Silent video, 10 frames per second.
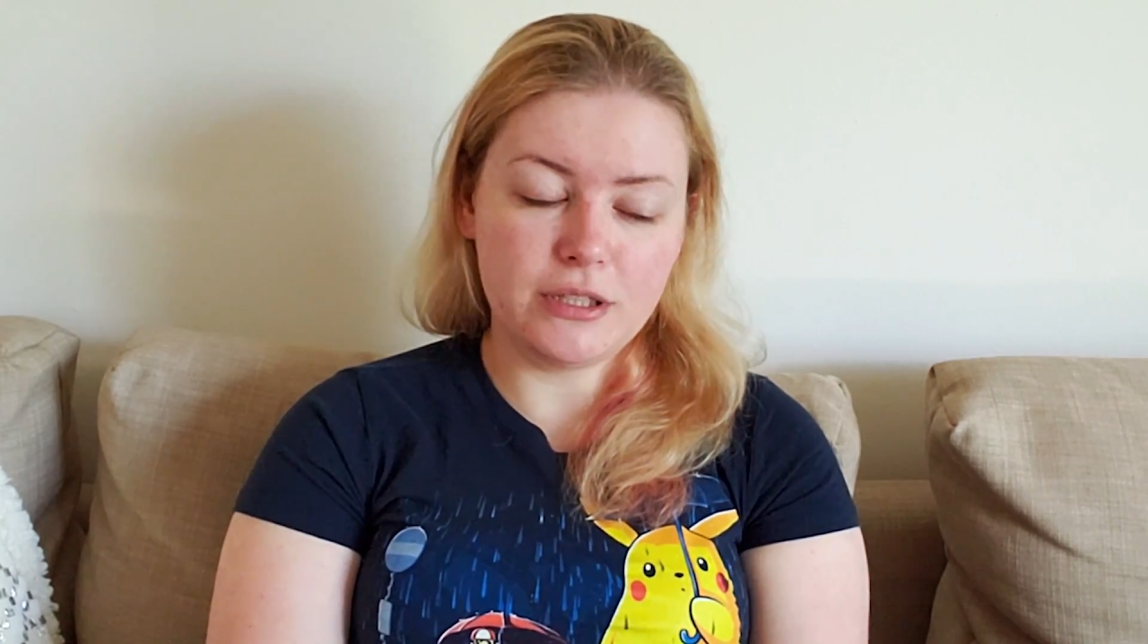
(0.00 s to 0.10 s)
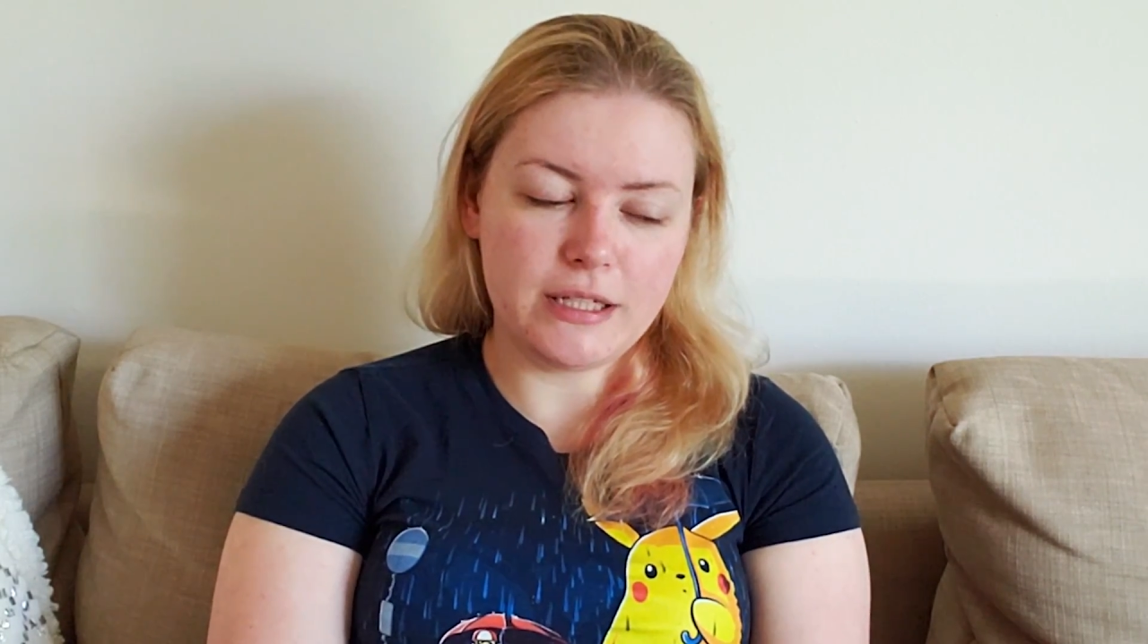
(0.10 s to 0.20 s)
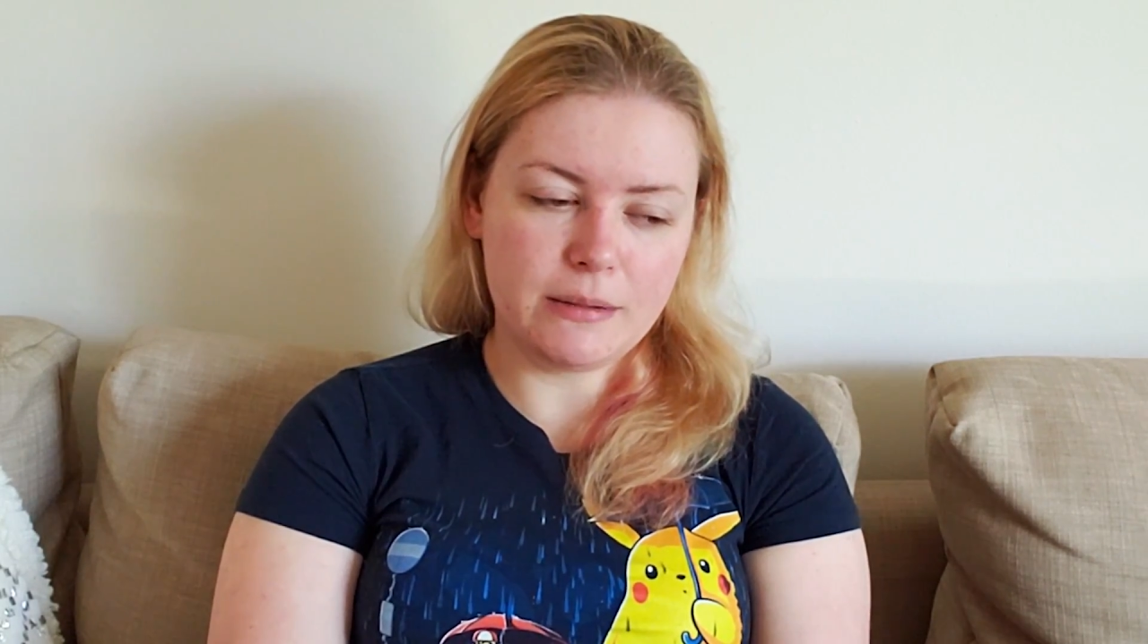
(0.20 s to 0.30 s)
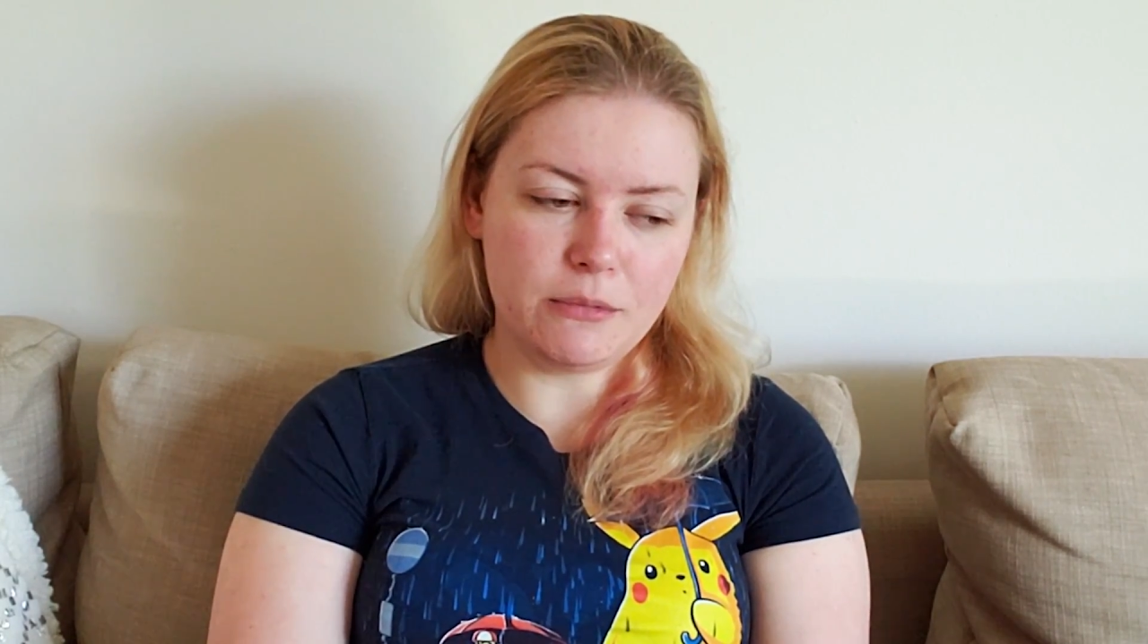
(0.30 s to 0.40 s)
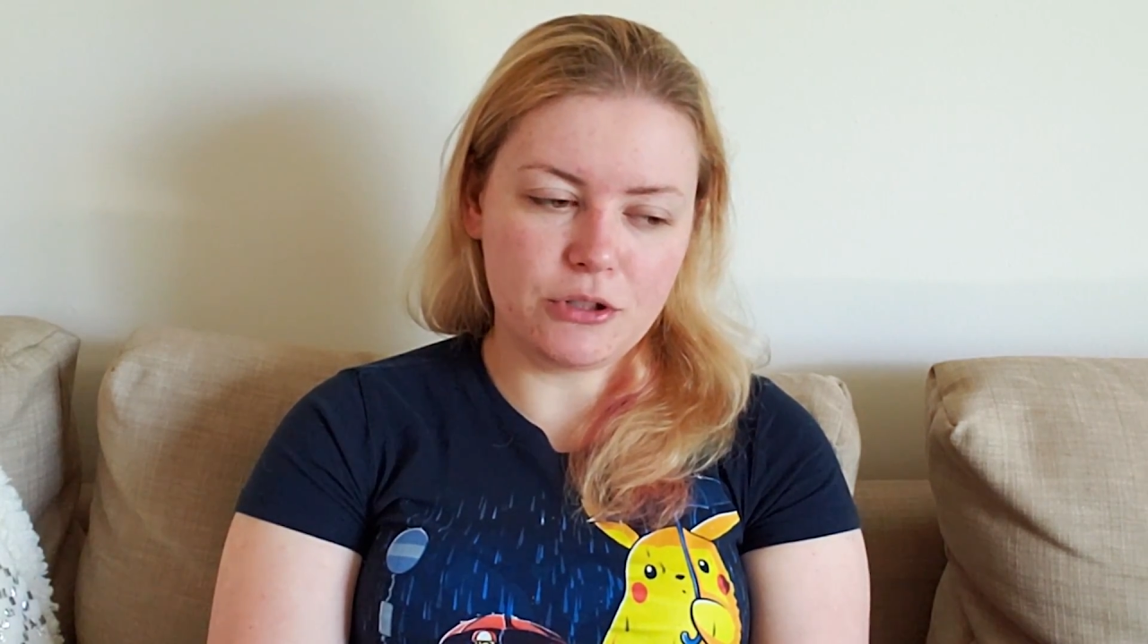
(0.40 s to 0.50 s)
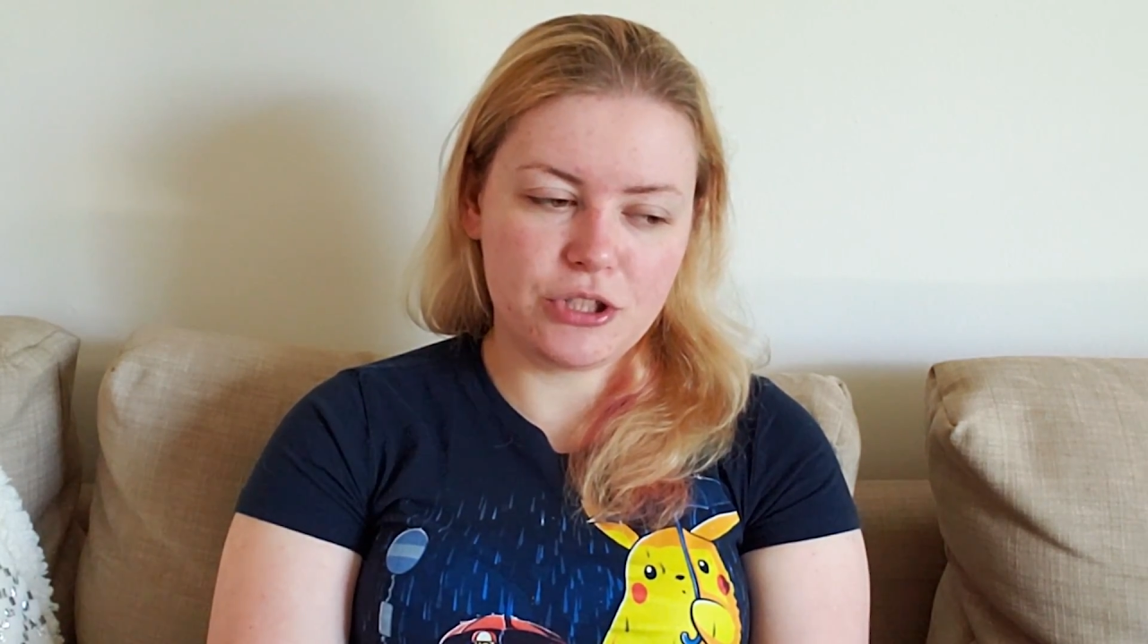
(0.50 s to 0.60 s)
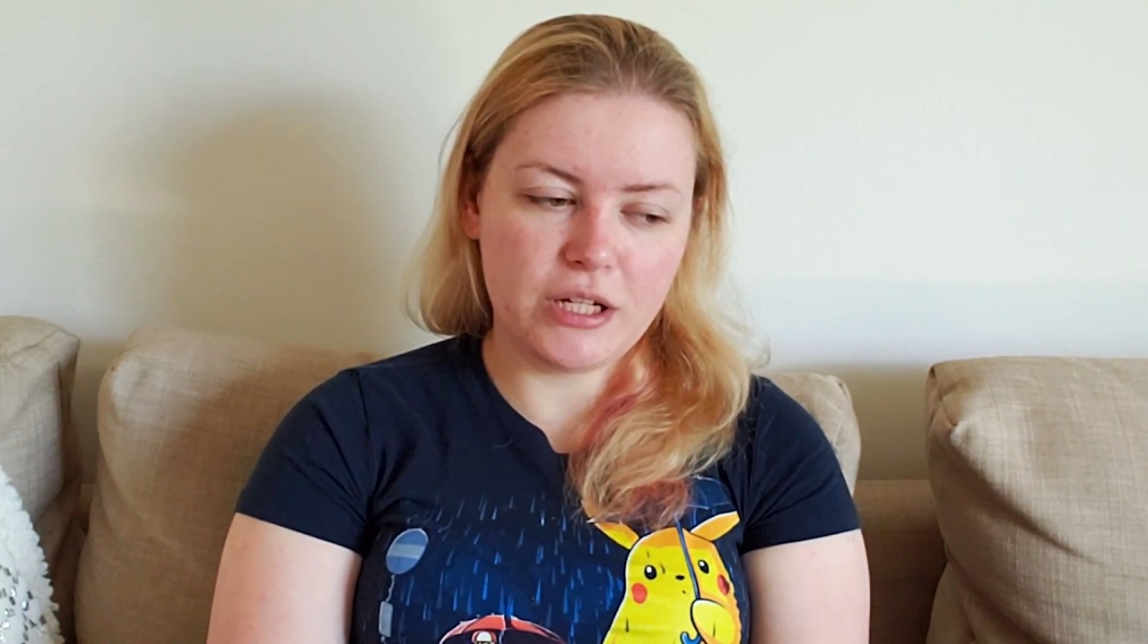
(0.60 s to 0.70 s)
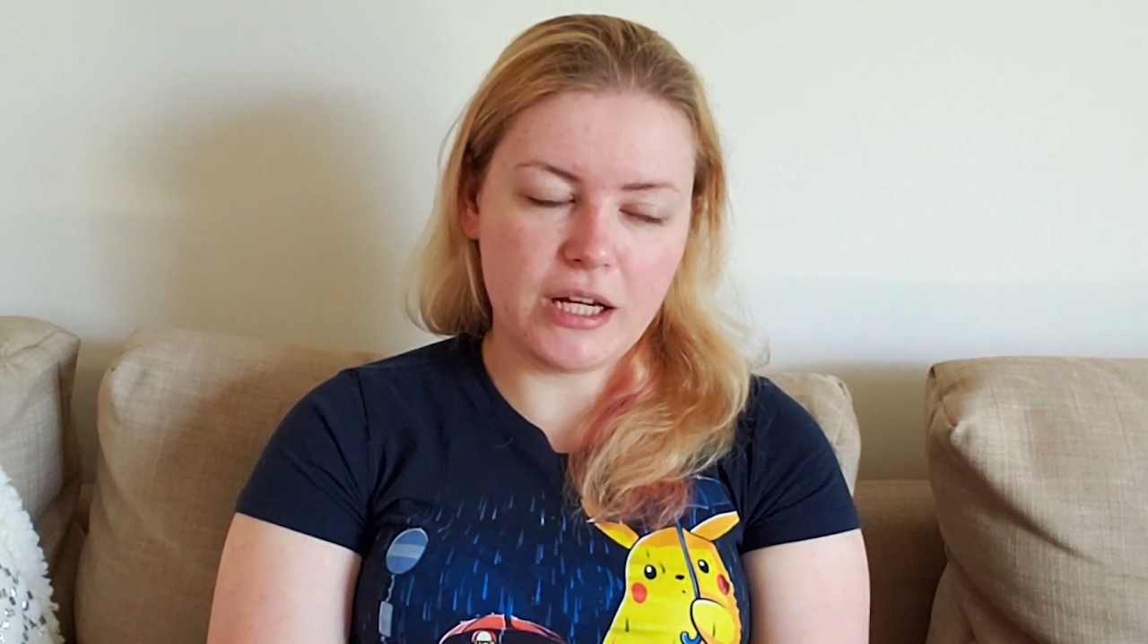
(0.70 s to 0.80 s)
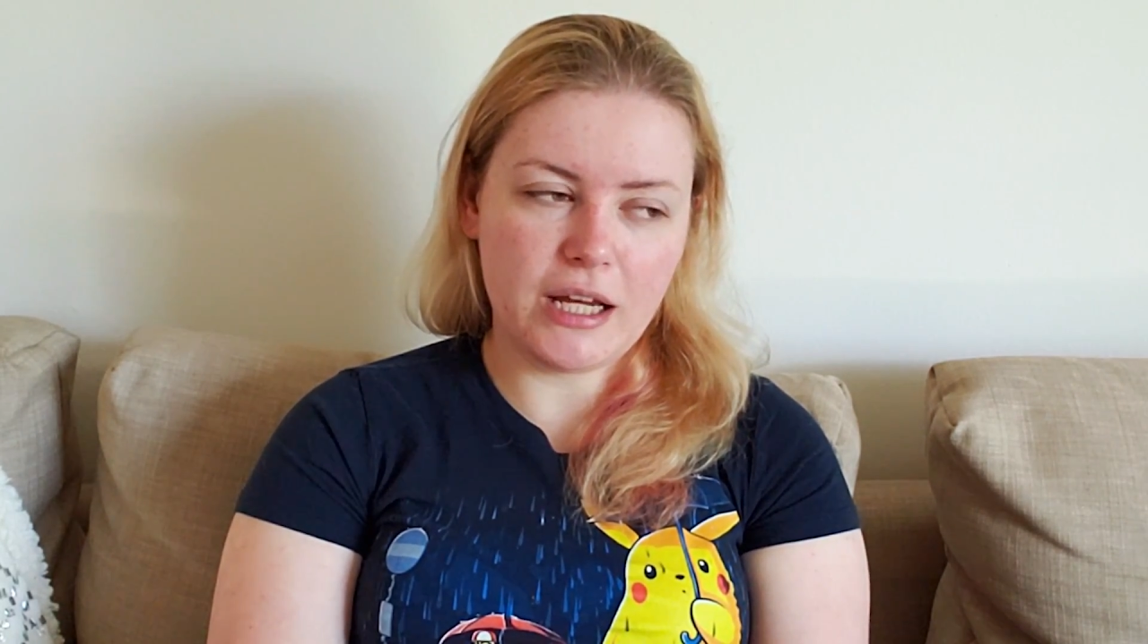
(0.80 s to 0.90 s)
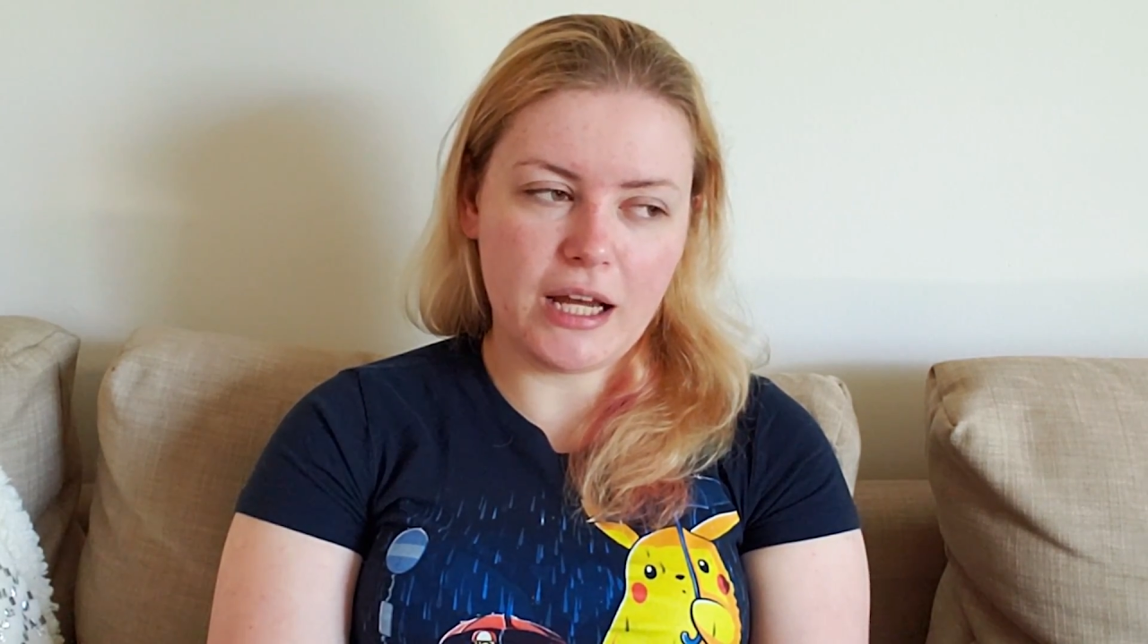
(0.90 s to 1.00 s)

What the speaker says: take Mochi.